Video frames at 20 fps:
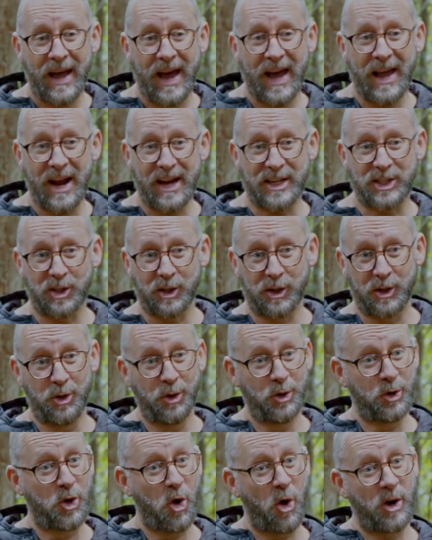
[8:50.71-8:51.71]
and actually
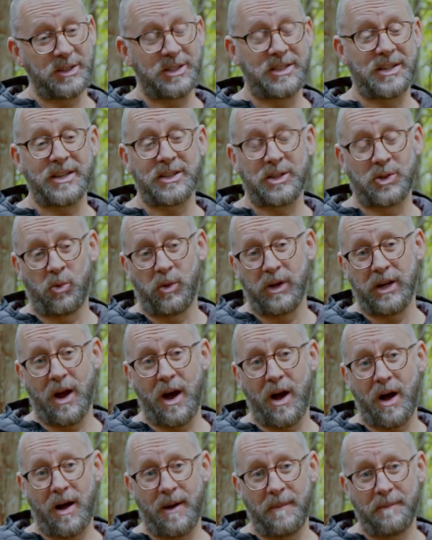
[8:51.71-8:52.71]
who God says that we
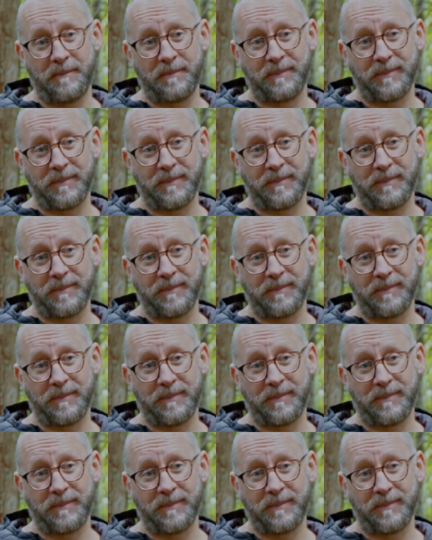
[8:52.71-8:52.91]
are.